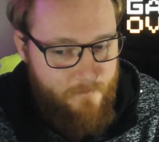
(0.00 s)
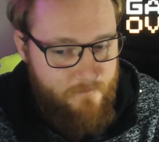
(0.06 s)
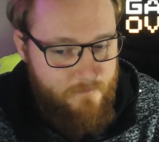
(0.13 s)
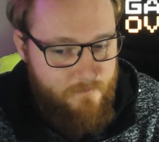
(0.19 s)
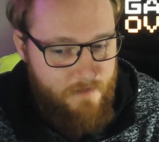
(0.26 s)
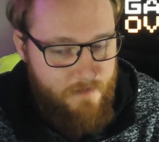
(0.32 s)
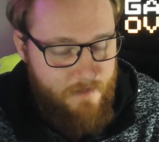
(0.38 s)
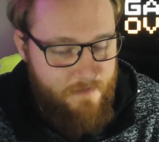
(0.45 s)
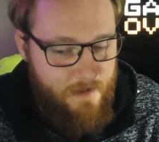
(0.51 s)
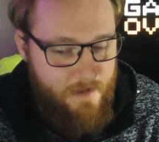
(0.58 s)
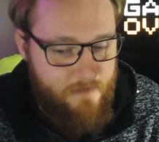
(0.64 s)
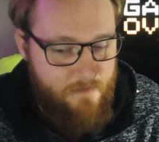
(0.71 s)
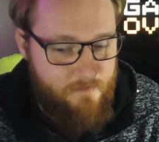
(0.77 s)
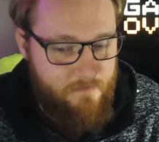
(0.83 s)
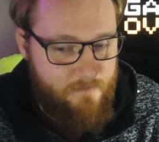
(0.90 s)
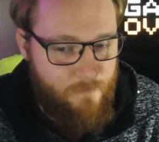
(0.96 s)
And
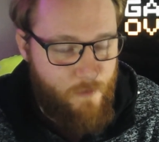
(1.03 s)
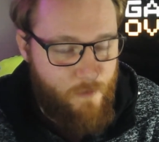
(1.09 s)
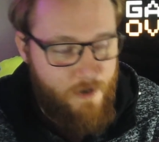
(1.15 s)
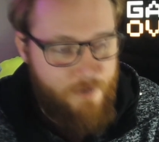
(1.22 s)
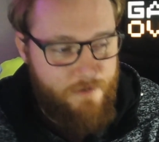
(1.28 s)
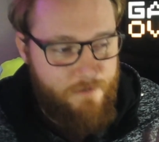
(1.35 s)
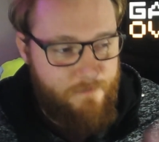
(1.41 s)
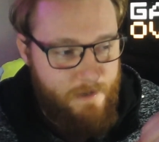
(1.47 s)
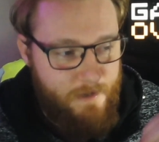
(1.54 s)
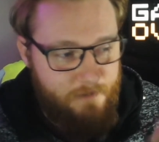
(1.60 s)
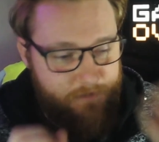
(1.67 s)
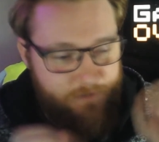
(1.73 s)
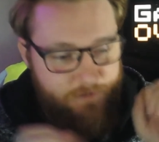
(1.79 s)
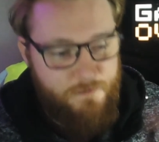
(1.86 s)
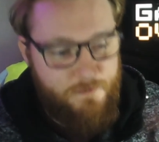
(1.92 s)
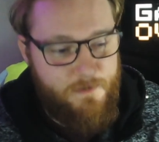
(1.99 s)
then word of mouth is
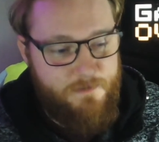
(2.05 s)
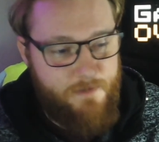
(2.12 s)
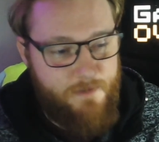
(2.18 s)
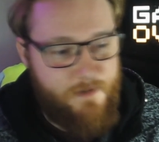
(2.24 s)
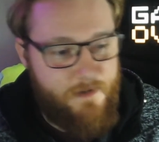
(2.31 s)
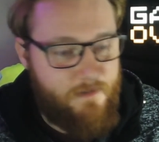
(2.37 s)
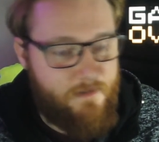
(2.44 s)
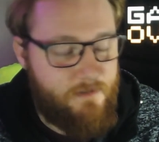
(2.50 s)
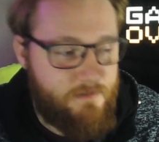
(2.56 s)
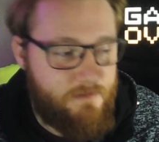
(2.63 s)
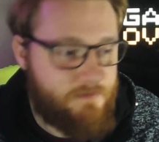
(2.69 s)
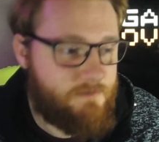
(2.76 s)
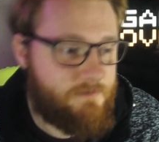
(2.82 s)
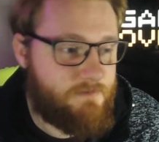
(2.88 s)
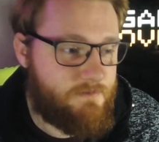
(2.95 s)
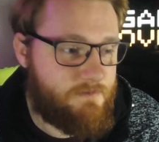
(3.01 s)
always better
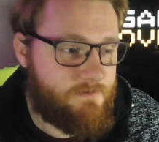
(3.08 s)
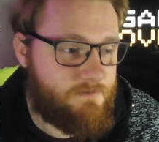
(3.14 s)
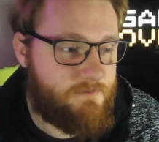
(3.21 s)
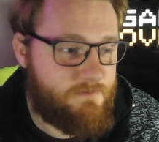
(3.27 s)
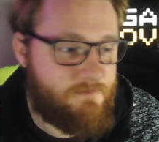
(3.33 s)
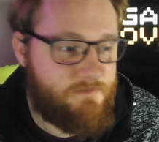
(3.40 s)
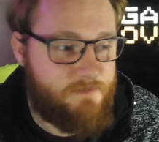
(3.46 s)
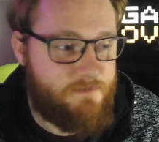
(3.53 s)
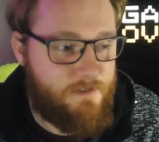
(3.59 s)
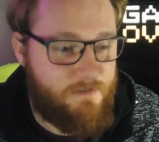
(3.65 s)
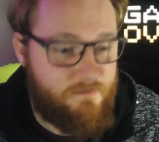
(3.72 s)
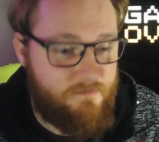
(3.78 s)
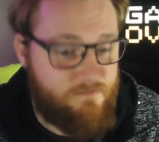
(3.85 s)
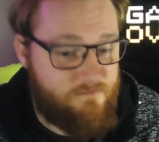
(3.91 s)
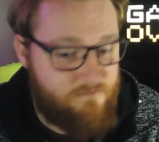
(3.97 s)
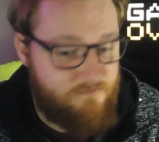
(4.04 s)
than
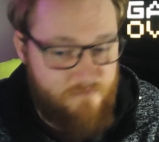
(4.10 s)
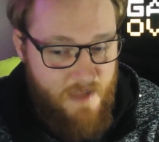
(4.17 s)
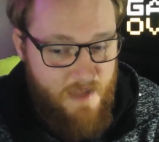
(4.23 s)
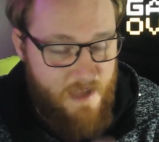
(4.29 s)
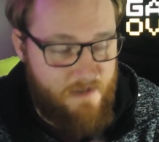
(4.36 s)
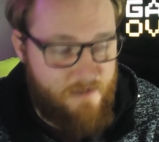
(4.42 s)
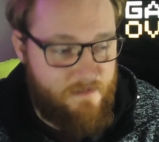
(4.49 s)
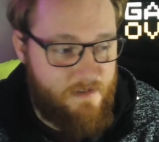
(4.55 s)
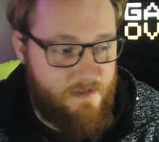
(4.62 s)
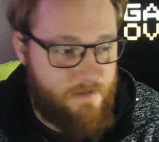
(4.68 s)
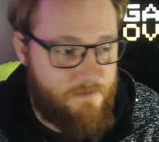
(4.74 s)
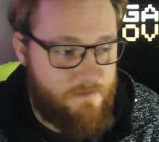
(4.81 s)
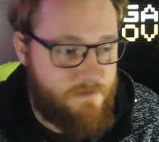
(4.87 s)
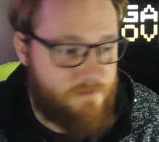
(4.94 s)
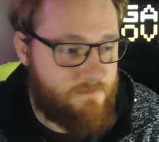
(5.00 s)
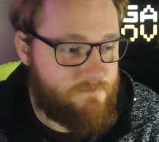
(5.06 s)
anything else.